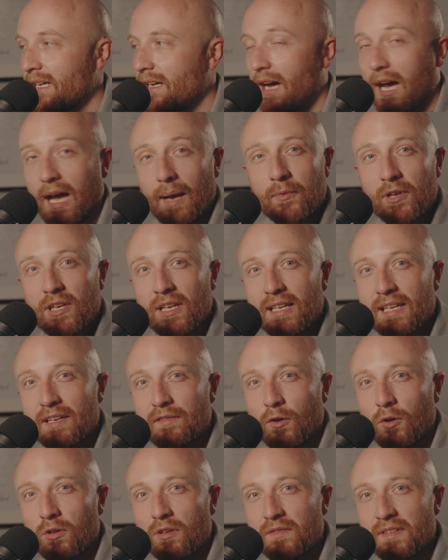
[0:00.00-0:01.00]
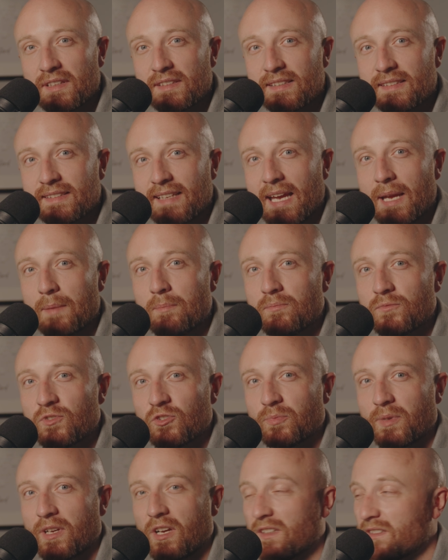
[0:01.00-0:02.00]
I'm going to leave all of this the same,
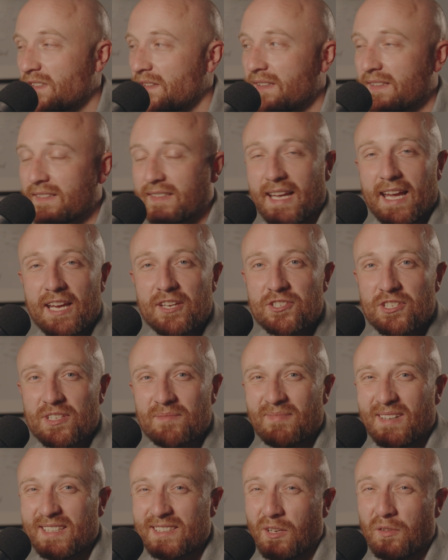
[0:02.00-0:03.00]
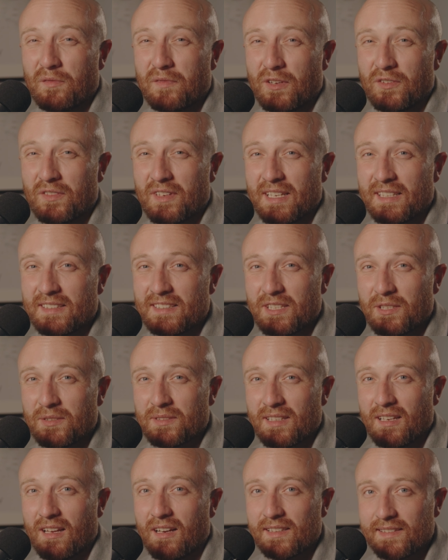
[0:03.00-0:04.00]
just because on this occasion, I don't feel the need to
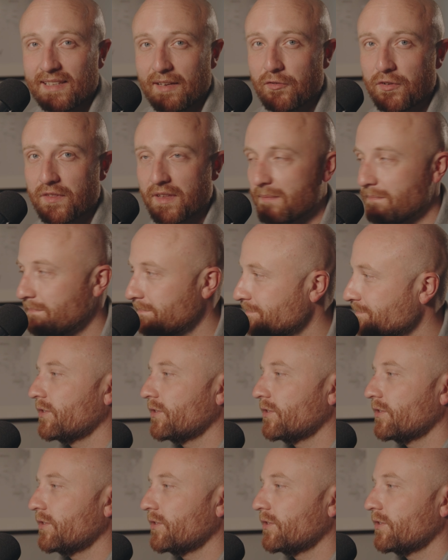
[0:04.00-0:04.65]
utilize everything.